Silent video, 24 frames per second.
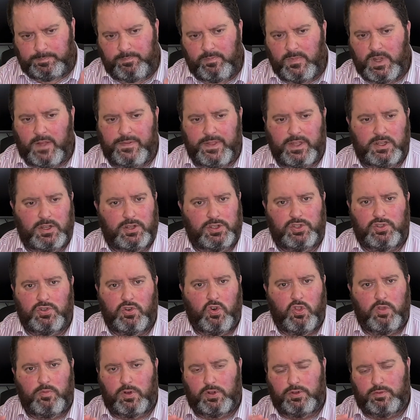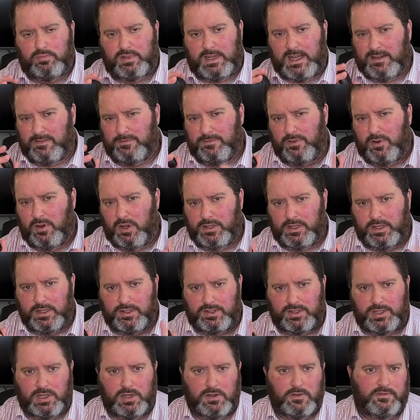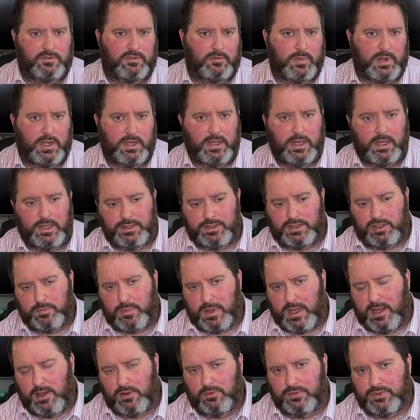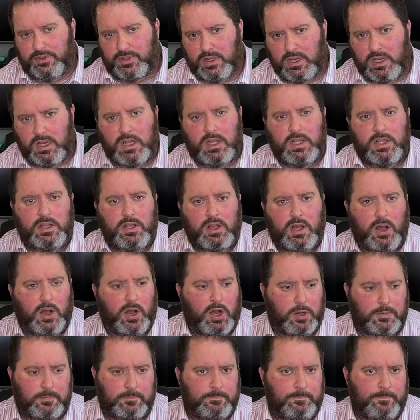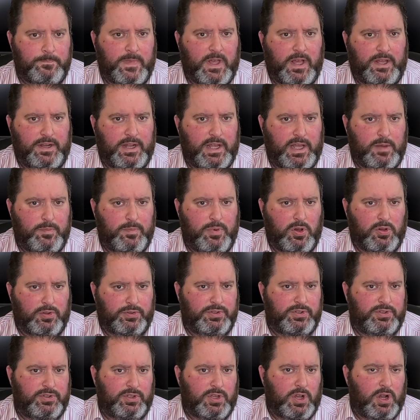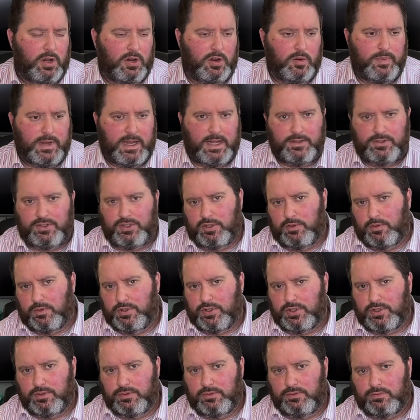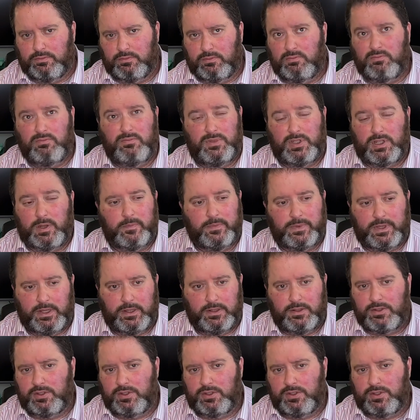I think I saw them on Black Friday sale for about £80, and AirPods are about 200 and something.